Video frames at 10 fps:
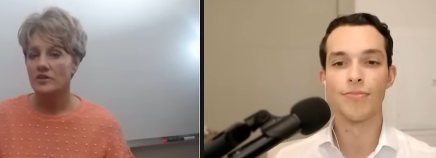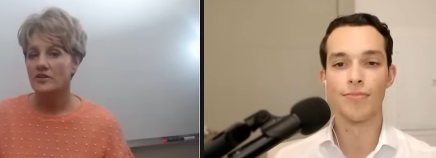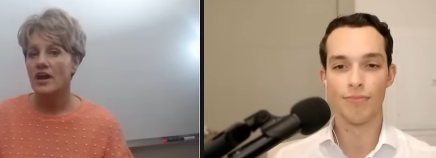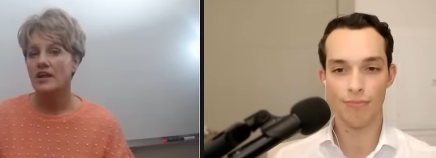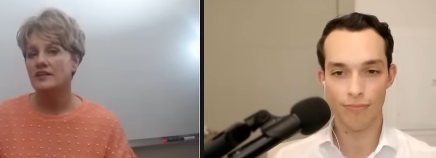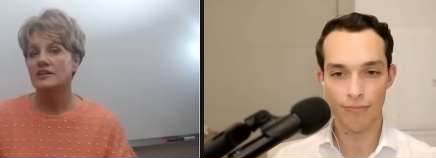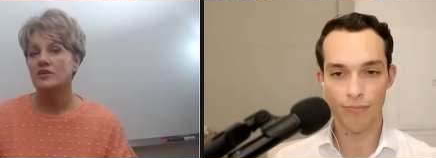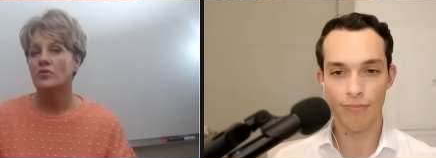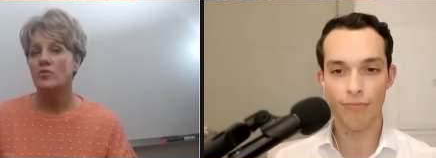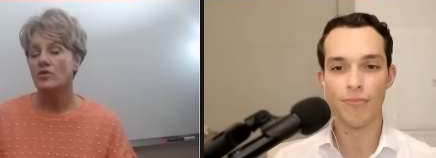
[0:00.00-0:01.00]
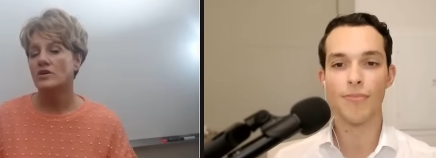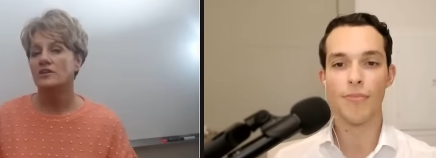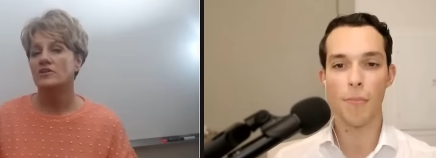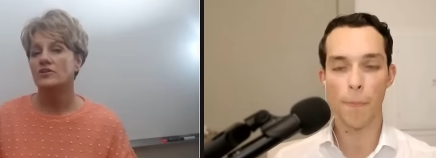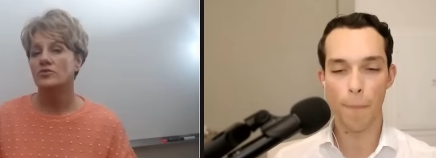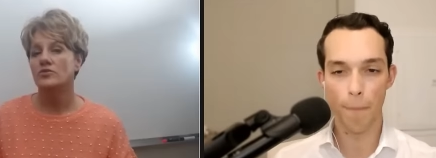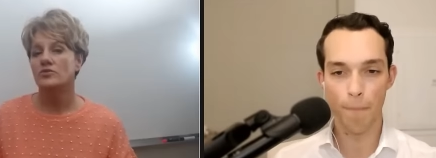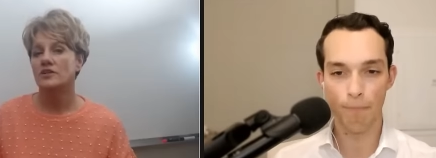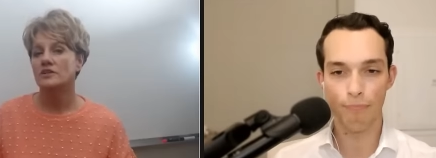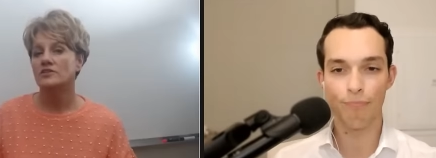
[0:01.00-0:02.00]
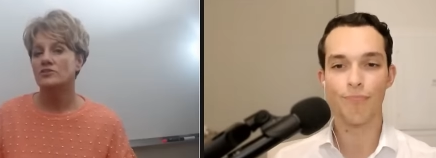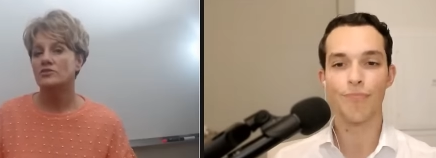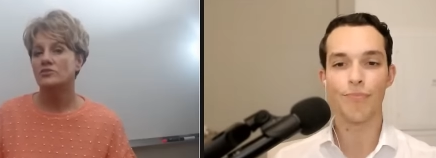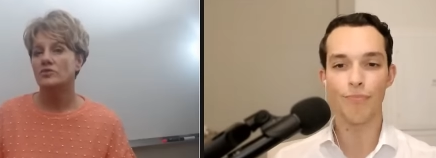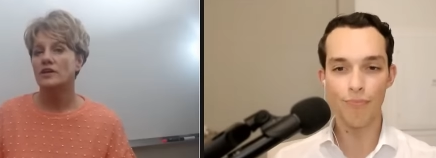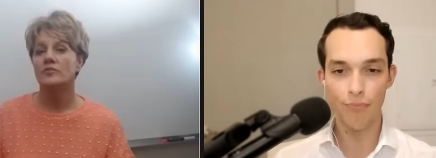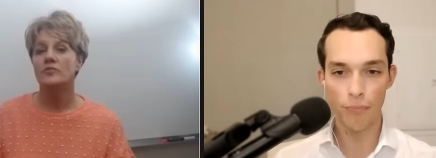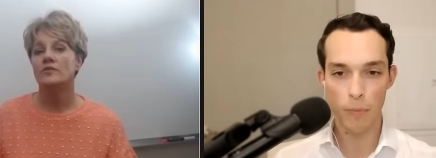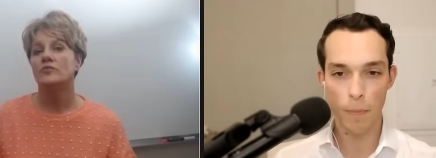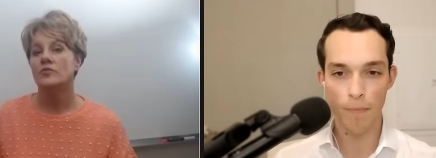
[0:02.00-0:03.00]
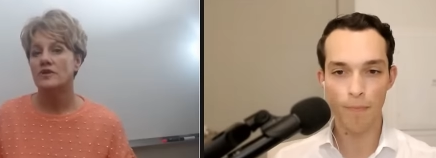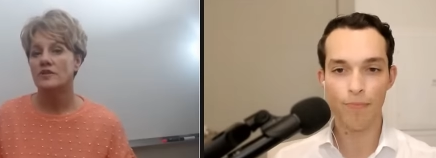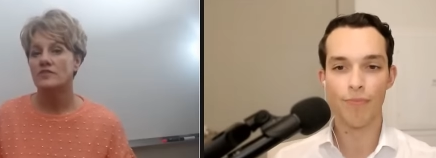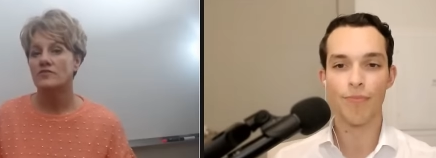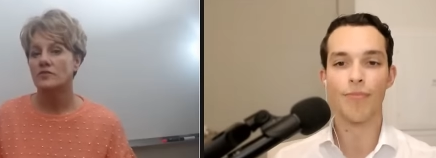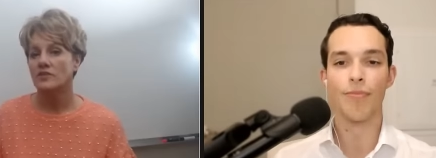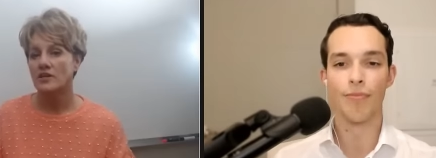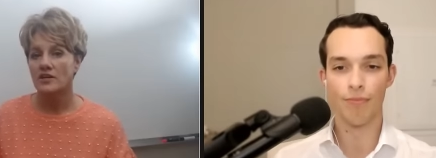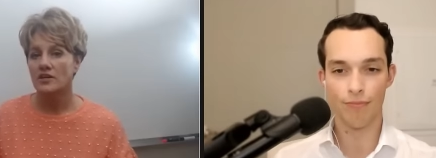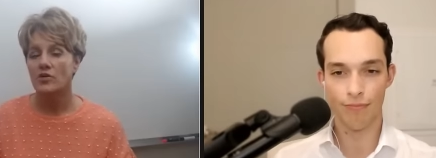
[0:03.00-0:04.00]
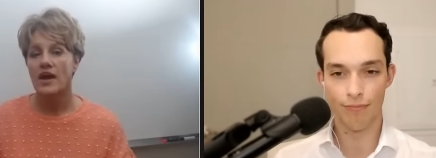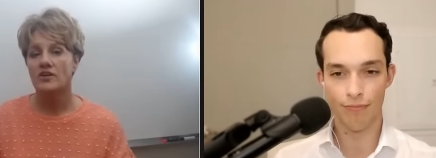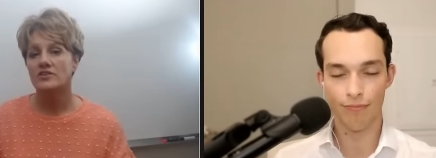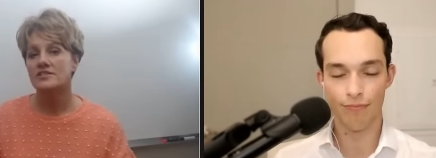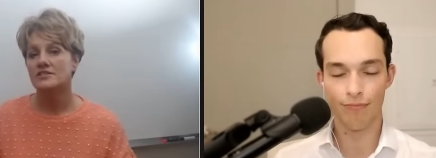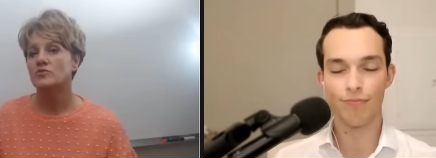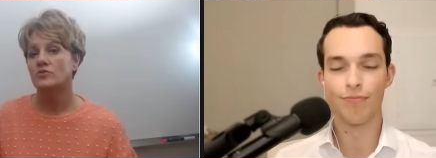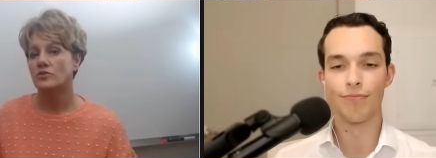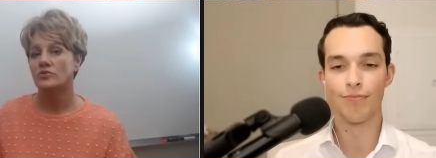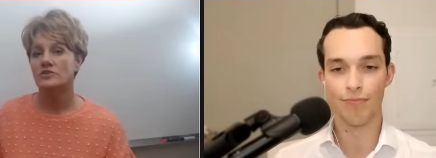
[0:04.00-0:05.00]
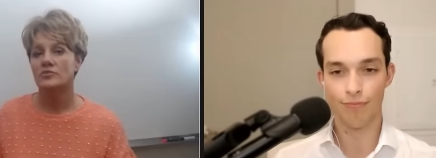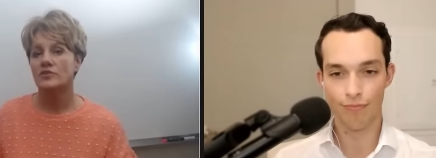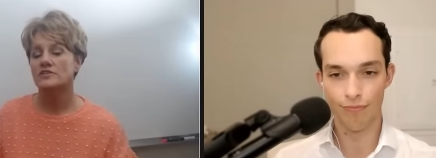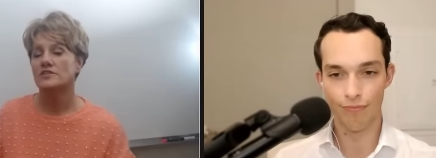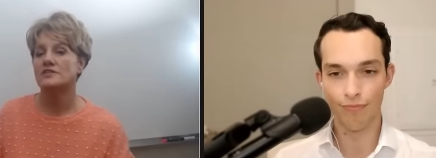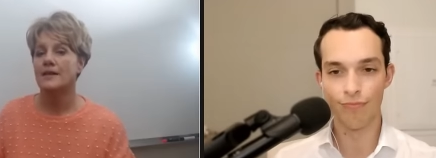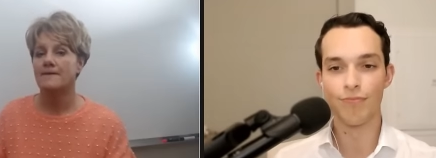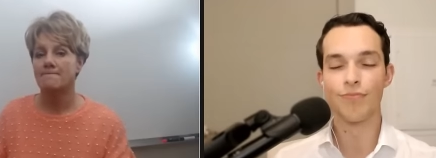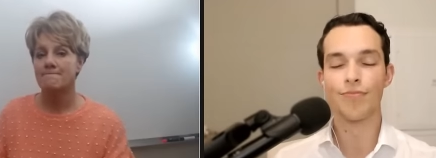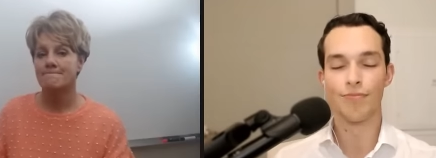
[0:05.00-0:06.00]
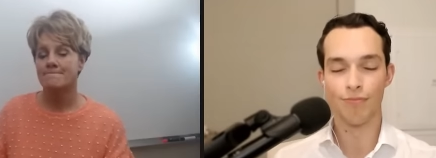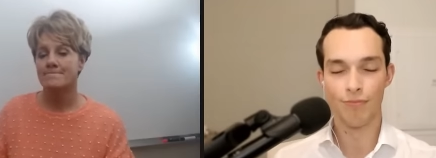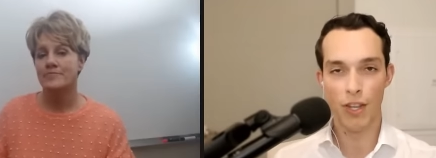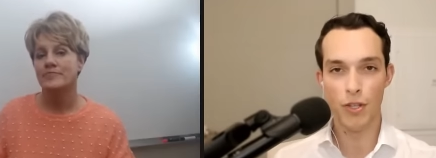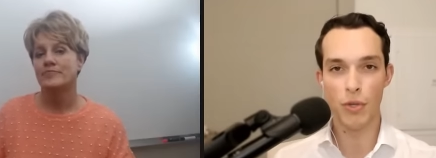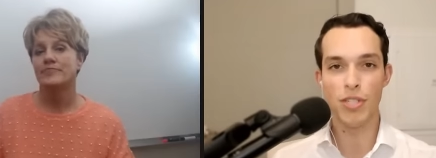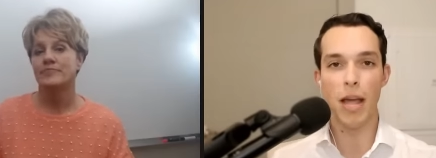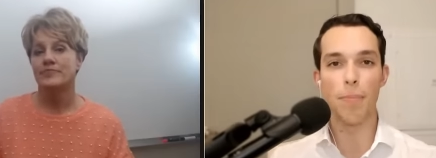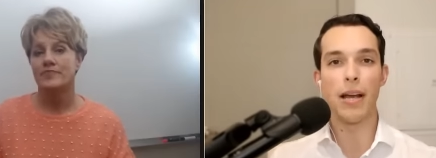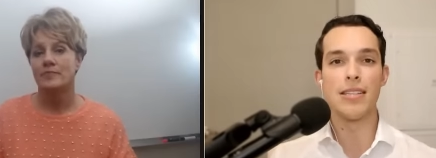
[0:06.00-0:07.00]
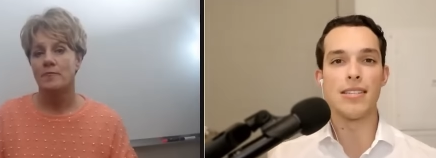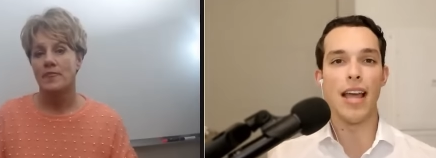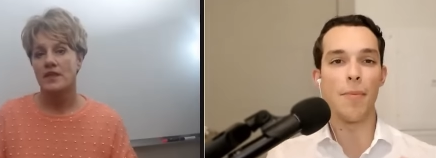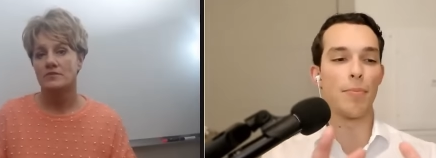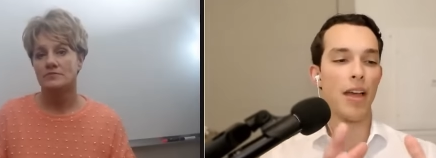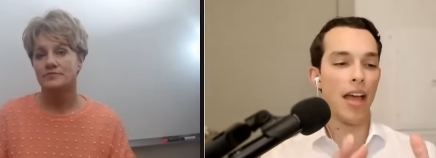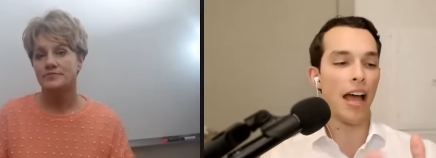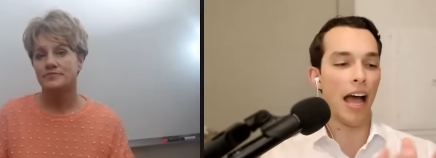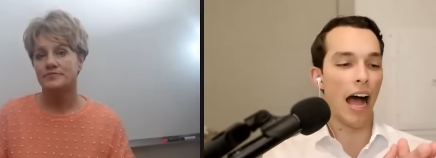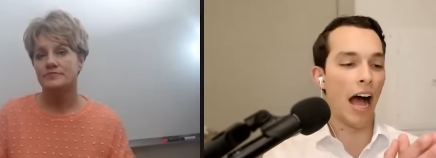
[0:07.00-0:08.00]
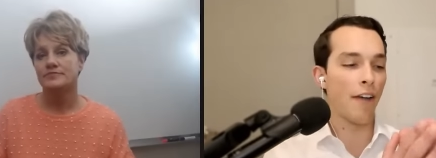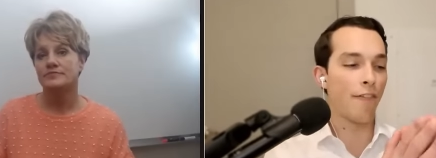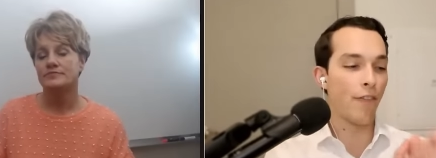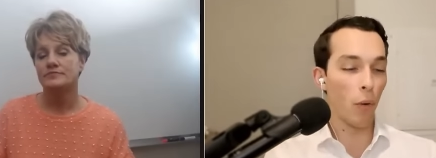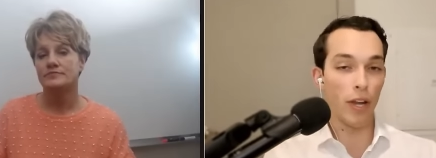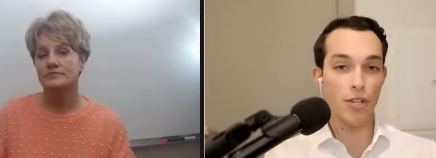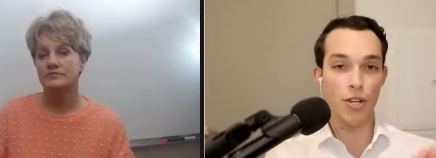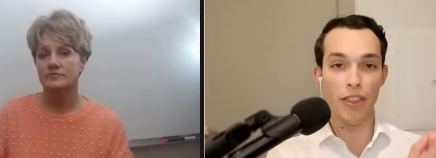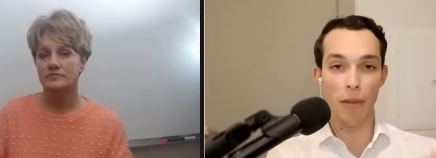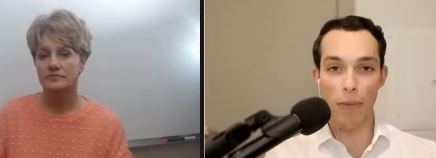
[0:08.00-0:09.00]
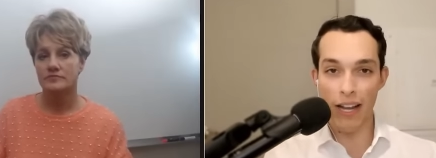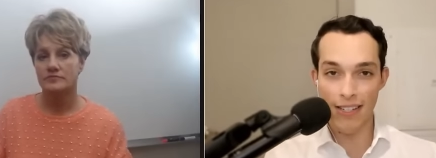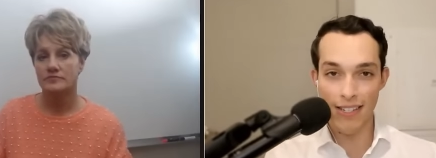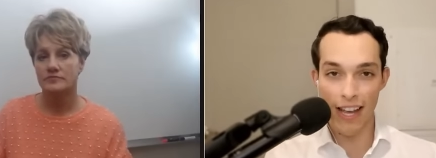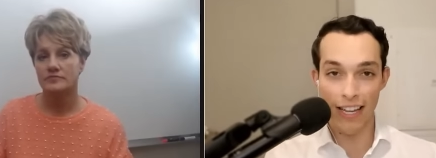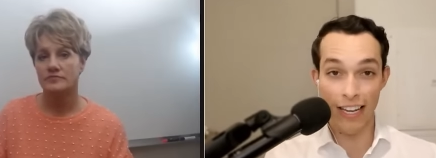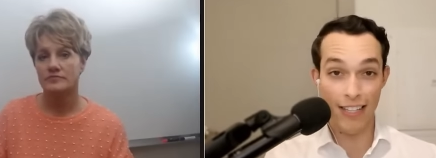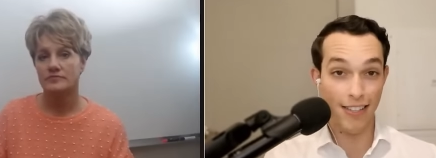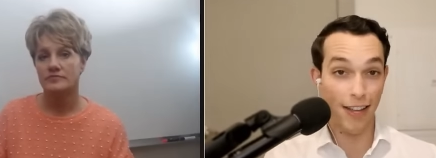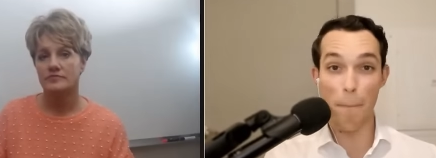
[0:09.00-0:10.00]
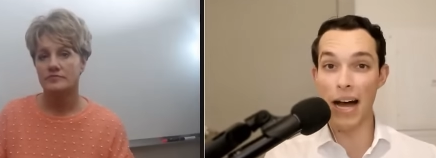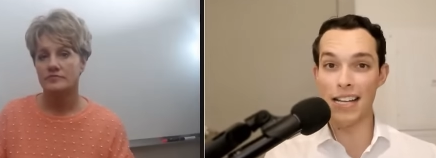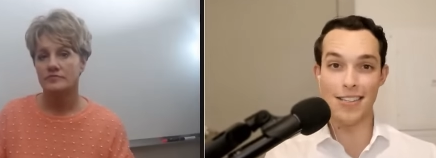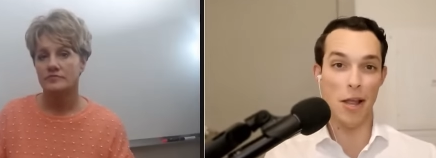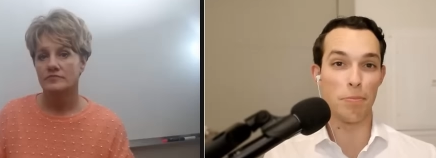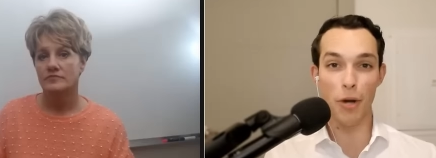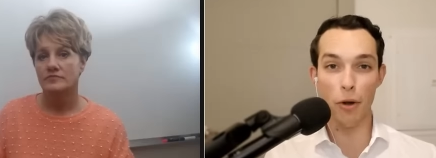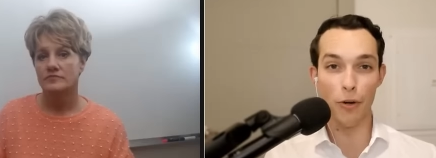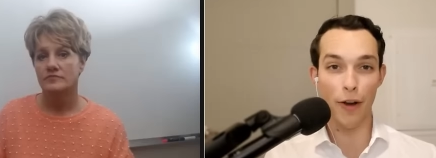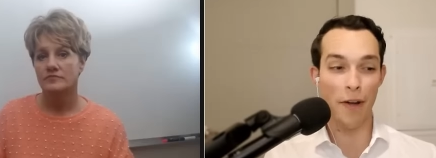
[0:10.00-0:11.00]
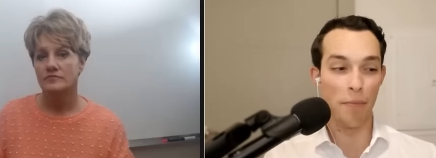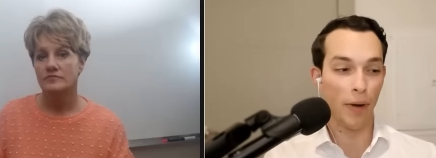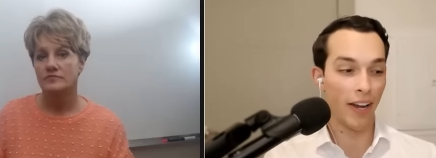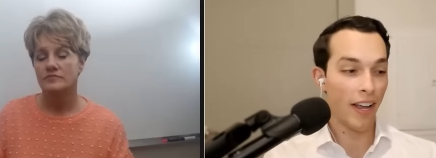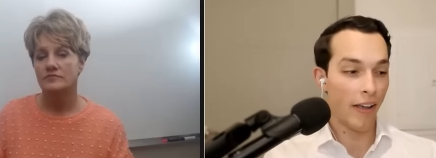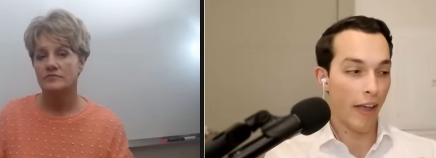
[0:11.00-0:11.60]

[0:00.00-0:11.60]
Speaker 1: with their idea, what are you going to help them with from the get go? How does this work? What's the mm-hmm. process?
Speaker 2: Mm-hmm. So step by step, I focus on the mindset, and it's not a mindset program, but